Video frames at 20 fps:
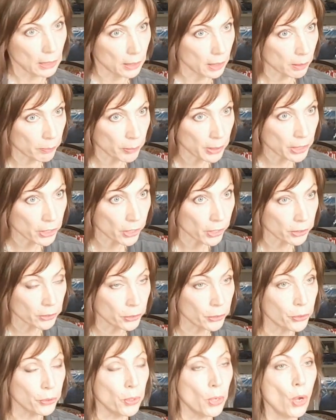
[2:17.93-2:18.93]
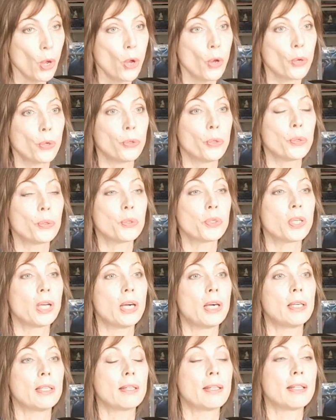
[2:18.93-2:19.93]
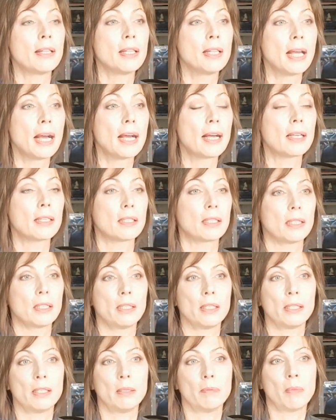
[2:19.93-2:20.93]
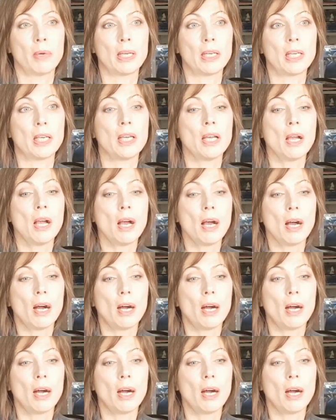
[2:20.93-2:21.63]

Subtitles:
let me tell you, those are not easy money.